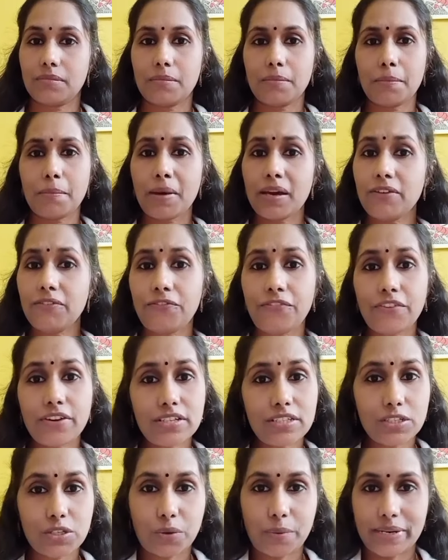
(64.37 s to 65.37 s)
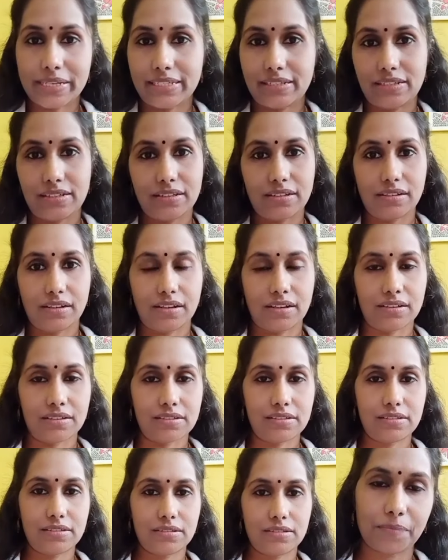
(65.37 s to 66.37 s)
My first question
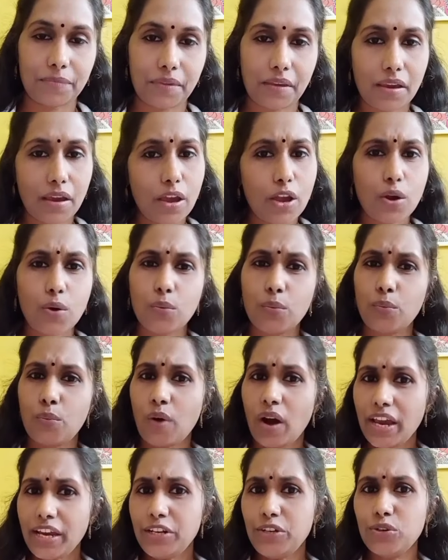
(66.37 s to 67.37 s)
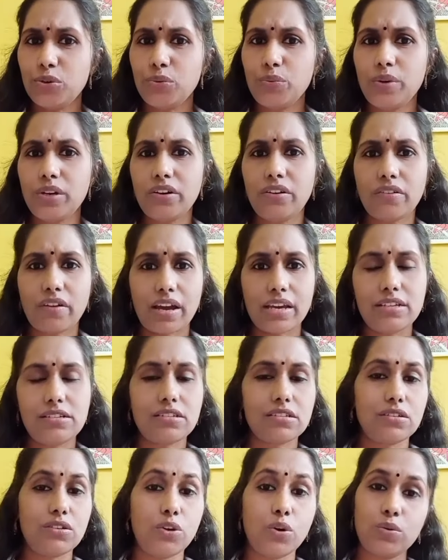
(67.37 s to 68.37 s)
is, why do we write
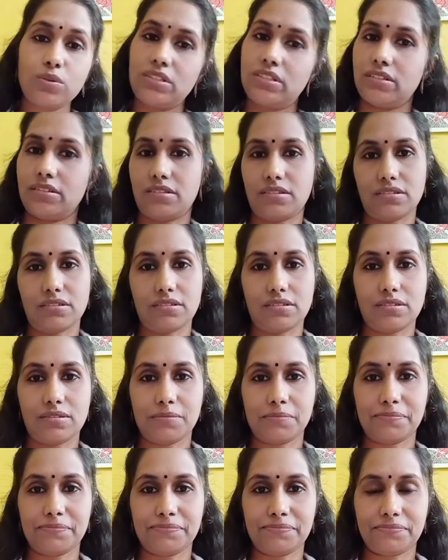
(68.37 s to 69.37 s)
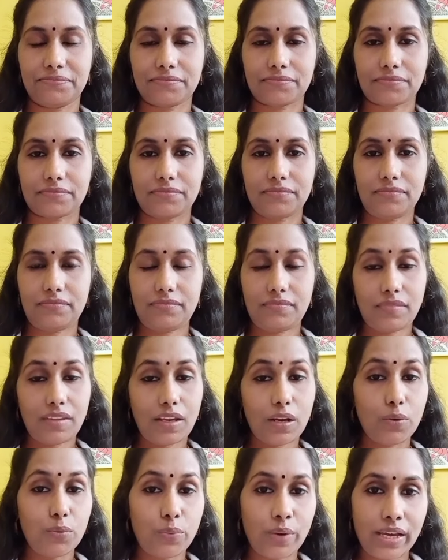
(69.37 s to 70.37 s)
notices?
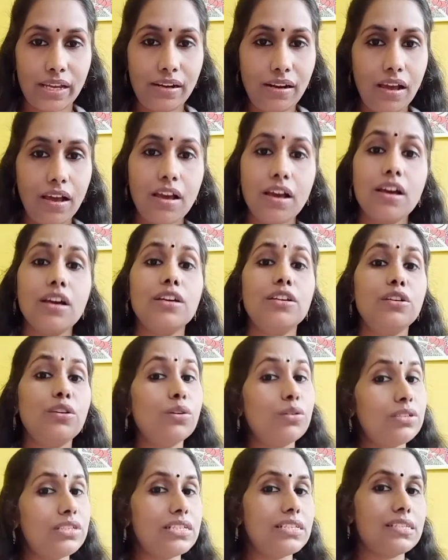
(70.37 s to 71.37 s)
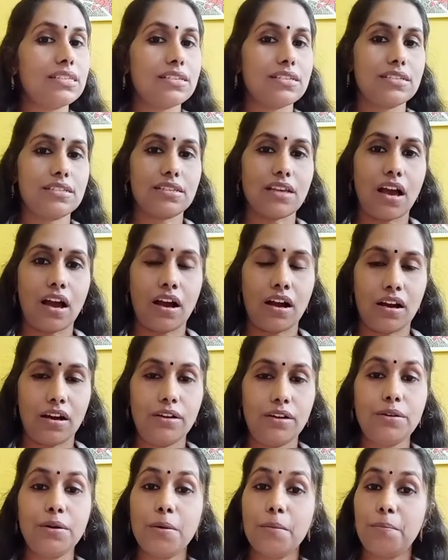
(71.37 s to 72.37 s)
Well, notices are
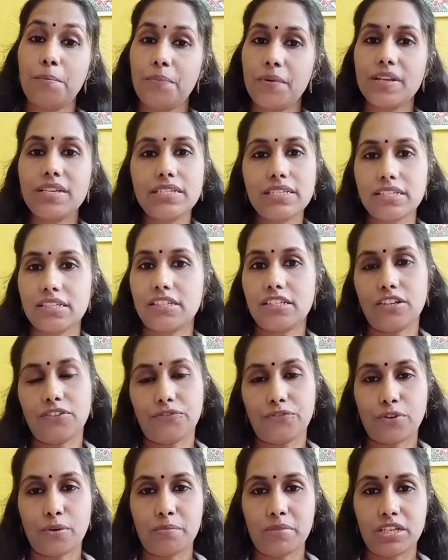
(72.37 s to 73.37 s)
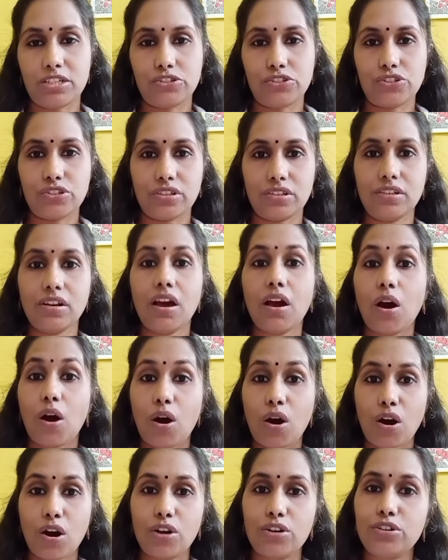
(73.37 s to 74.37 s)
printed information
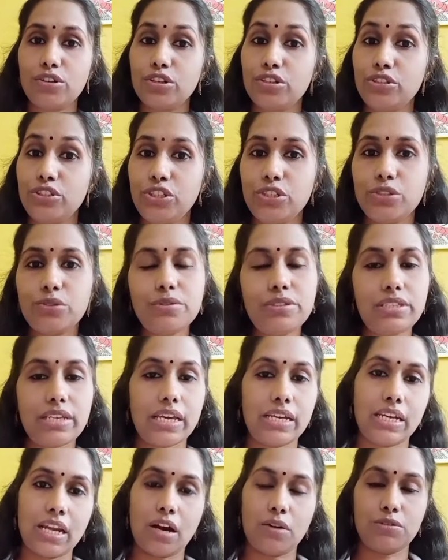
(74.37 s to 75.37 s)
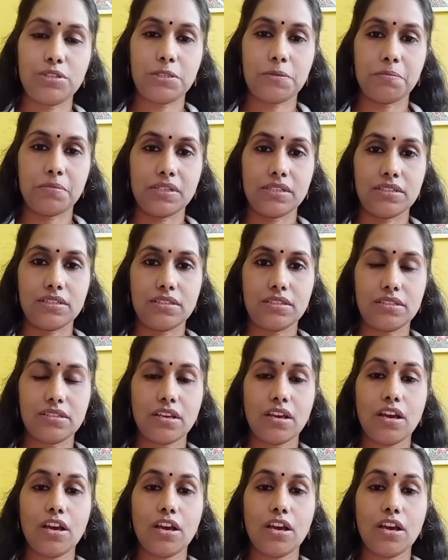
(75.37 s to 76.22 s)
or news announcements